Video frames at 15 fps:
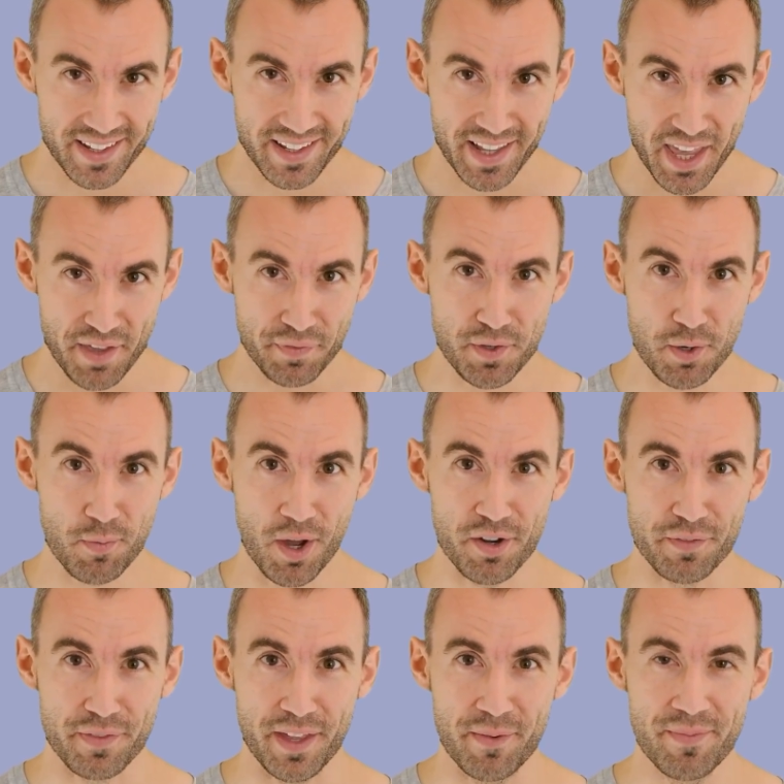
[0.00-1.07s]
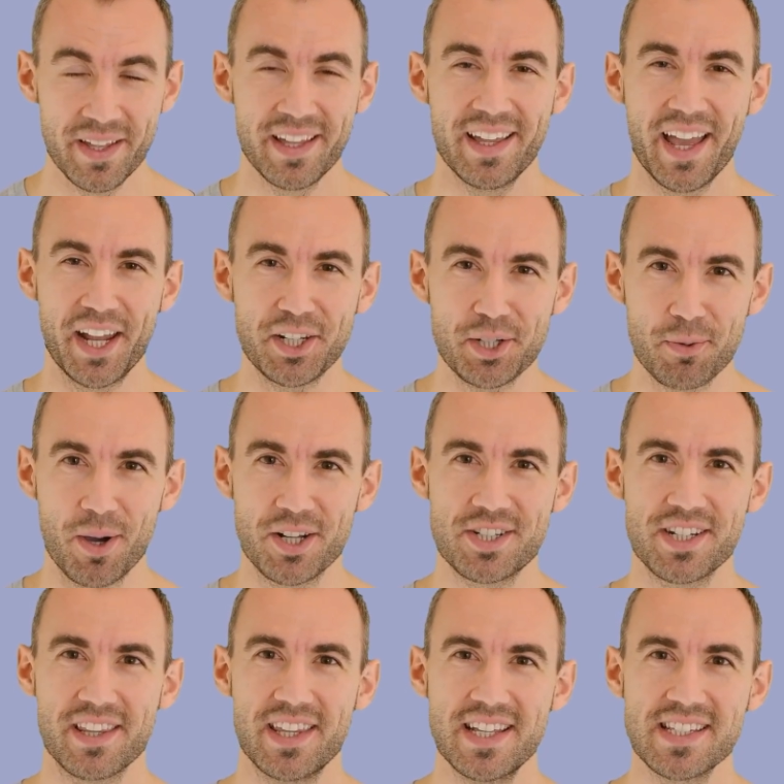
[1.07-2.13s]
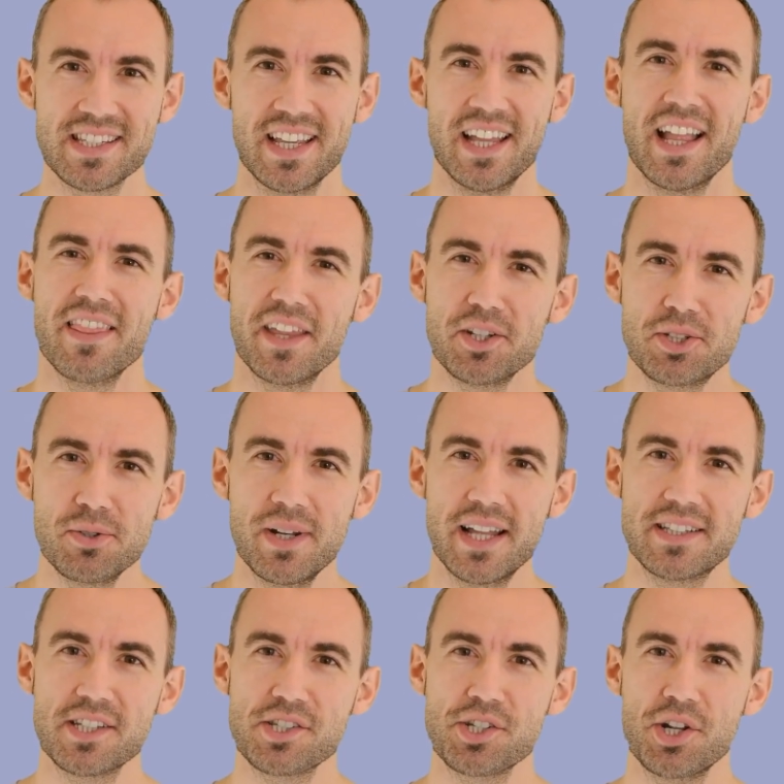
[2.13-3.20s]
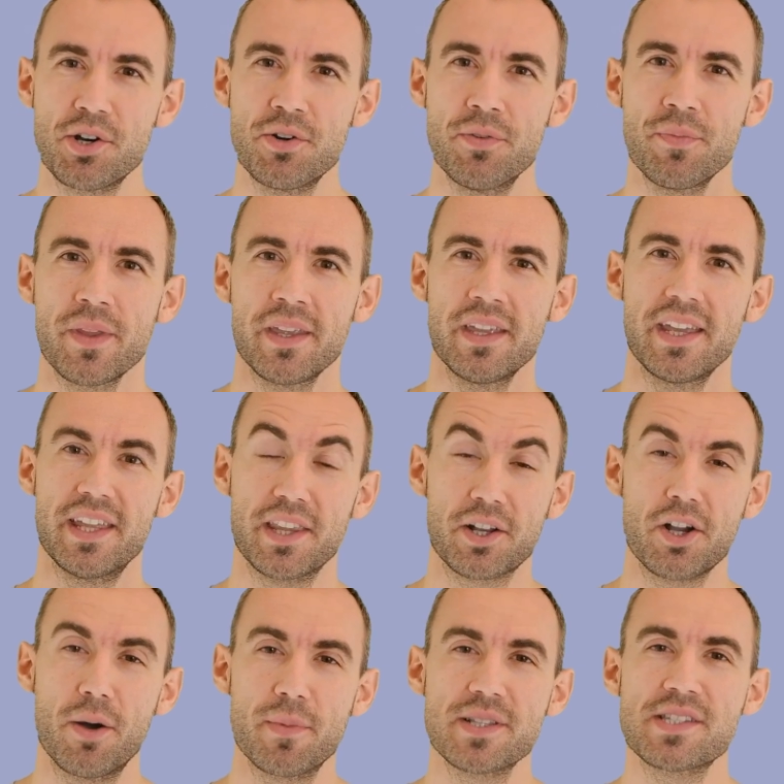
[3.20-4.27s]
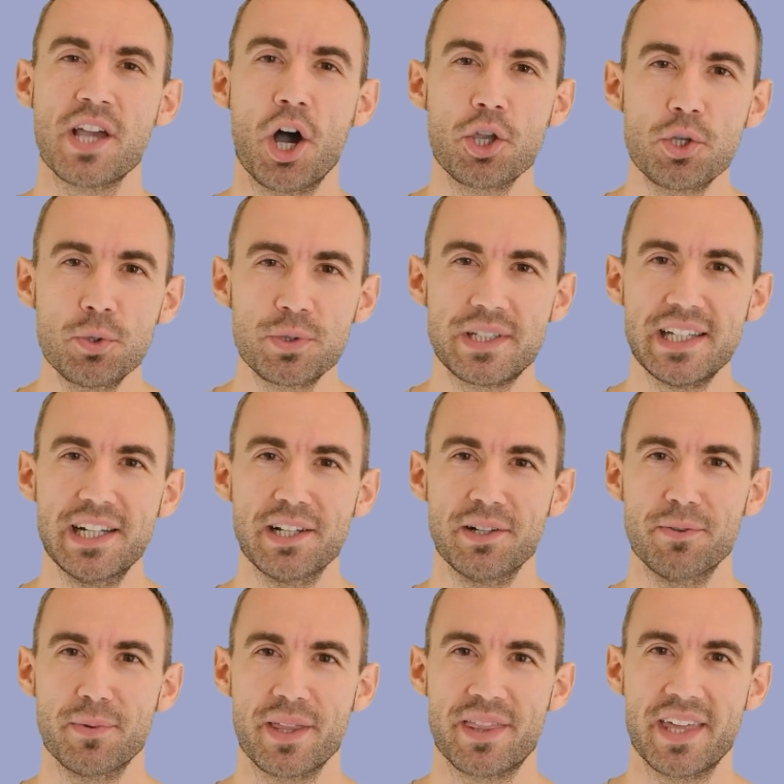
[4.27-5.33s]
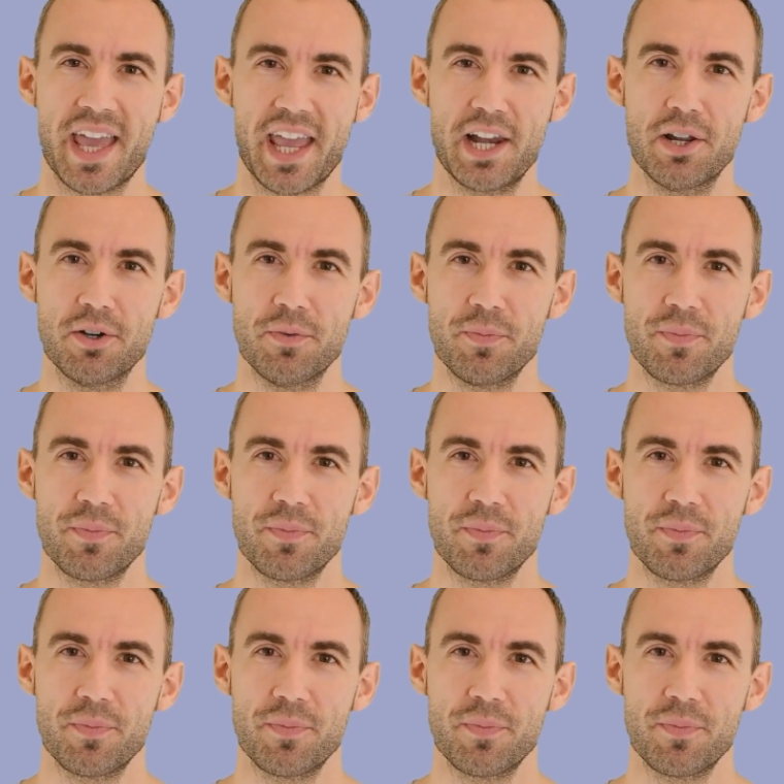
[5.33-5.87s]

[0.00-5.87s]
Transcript: If you're one of them and you're watching this, then do let us know in the comments how you deal with the halo.